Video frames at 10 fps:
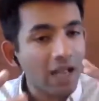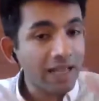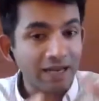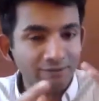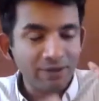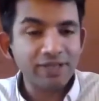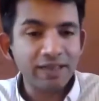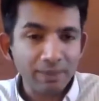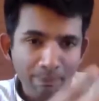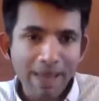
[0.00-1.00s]
you're
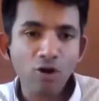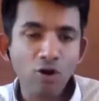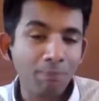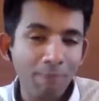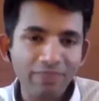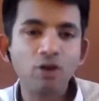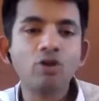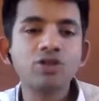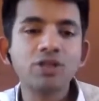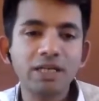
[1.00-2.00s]
saying that men are not
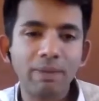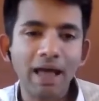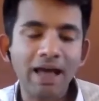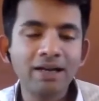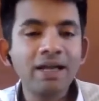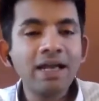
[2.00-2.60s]
pathologically bad,